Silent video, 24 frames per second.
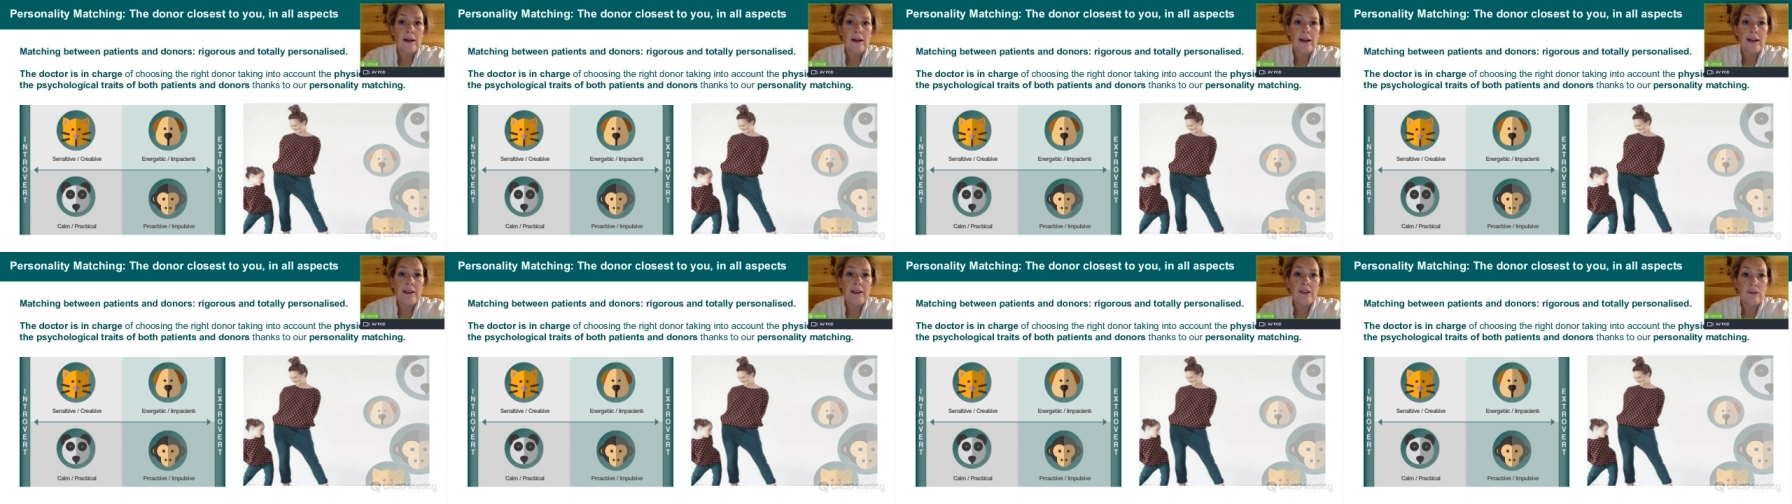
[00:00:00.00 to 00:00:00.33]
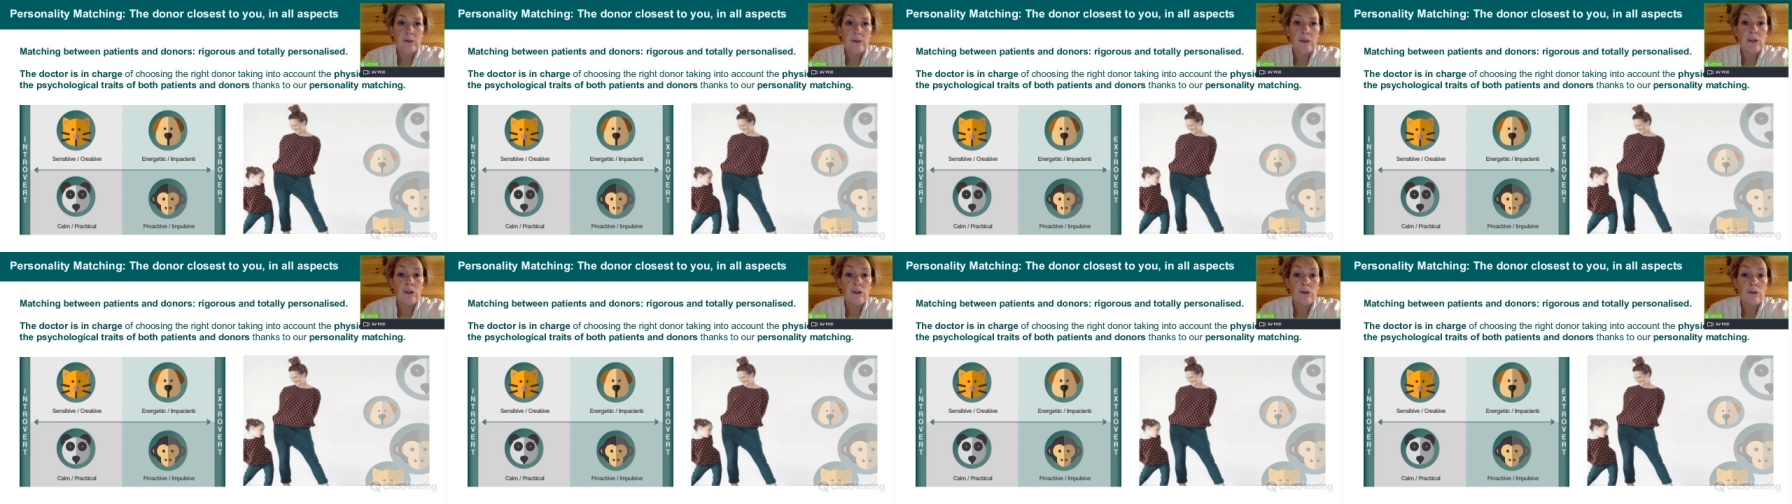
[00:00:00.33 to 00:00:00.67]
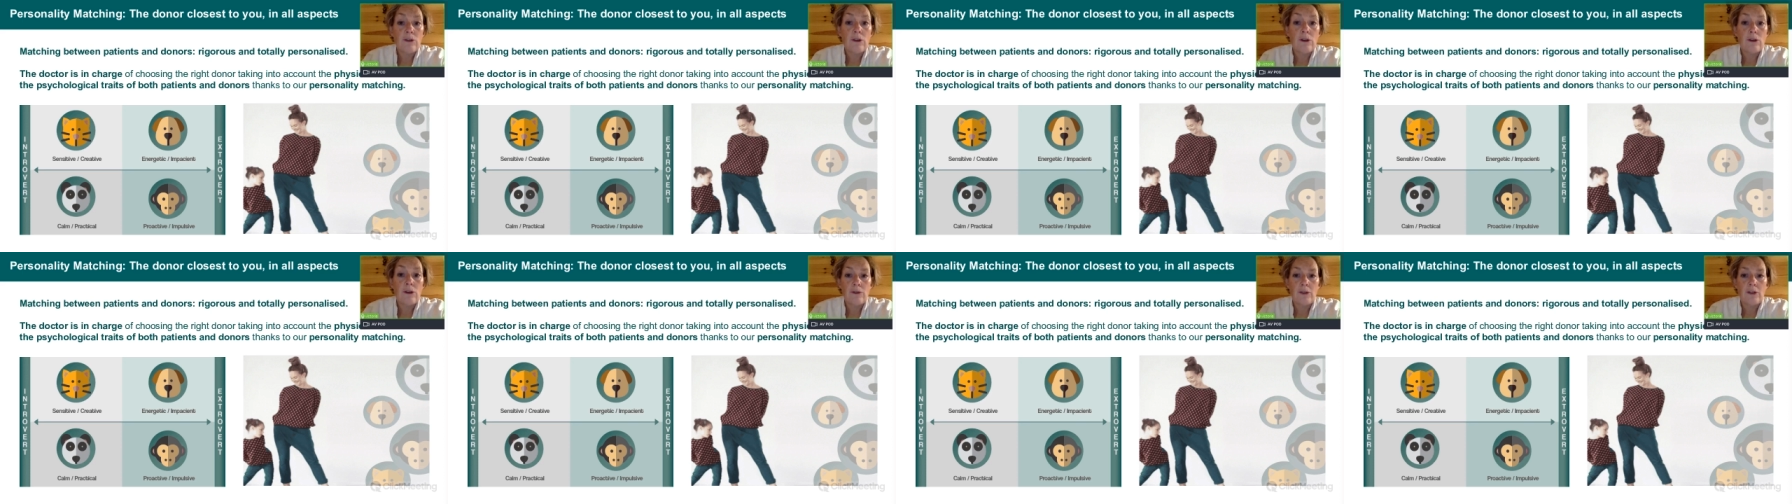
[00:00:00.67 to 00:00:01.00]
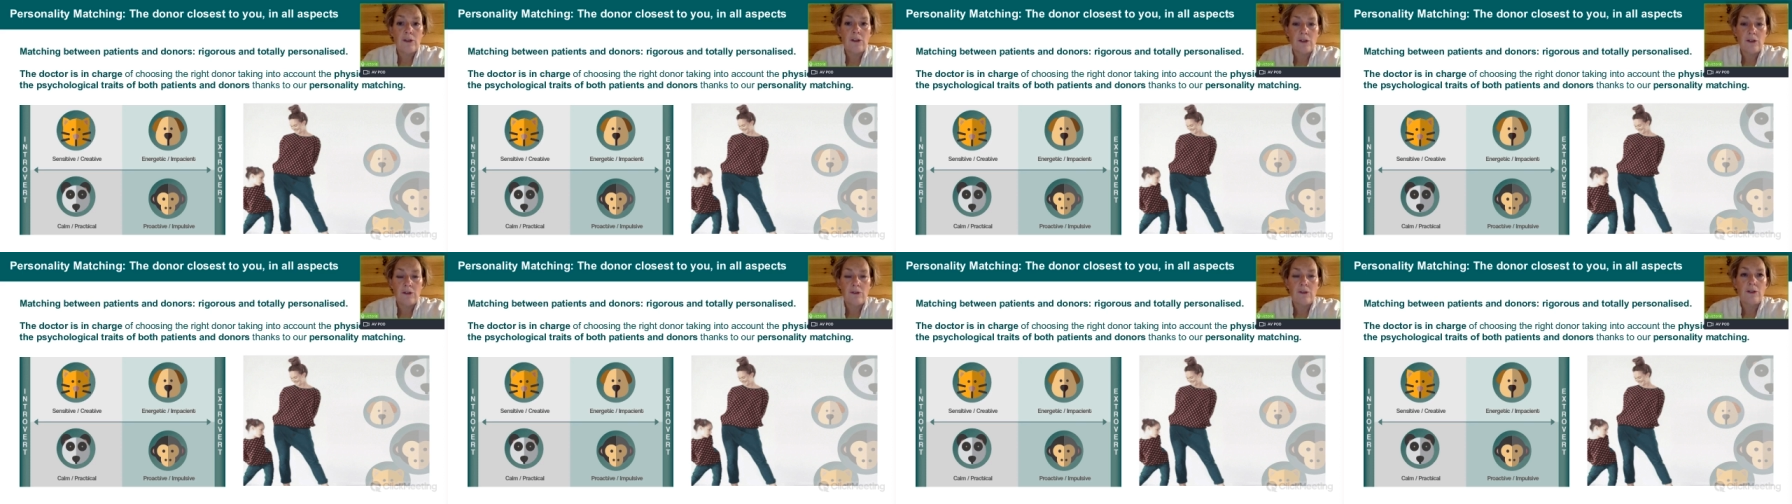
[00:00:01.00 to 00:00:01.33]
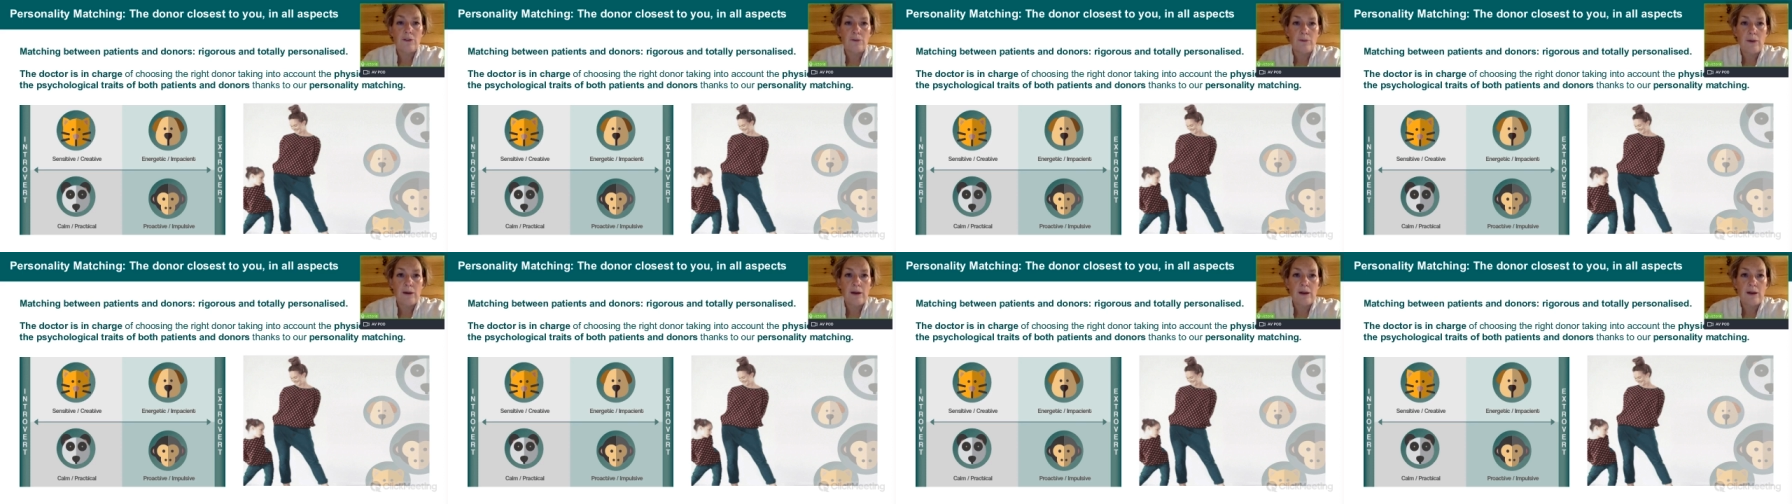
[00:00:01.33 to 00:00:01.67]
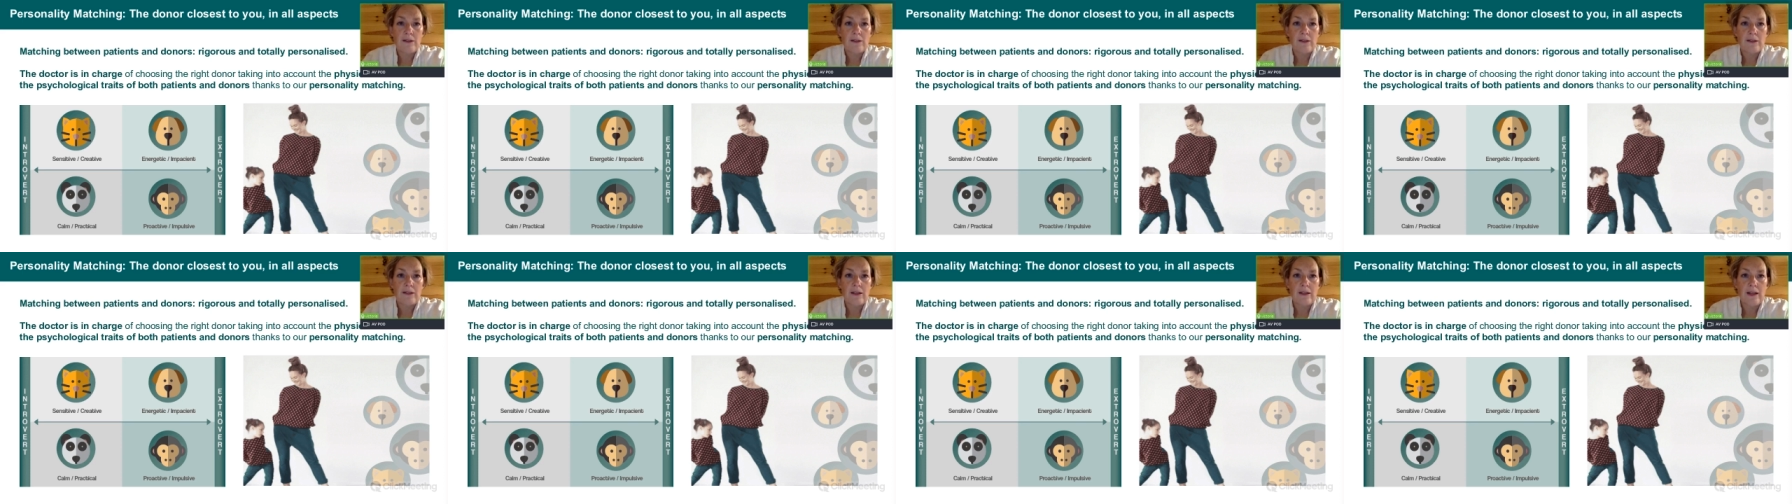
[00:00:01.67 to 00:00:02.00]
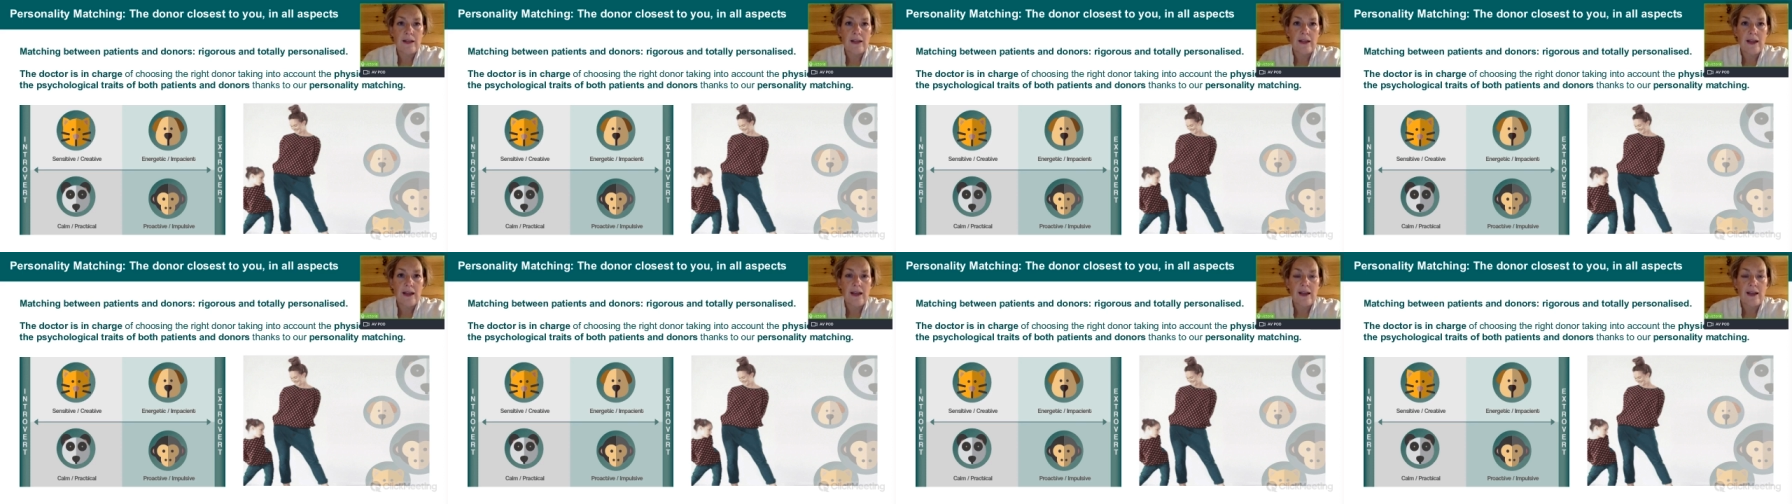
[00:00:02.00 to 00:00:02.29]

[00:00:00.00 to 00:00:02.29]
and so we do know the donors personally,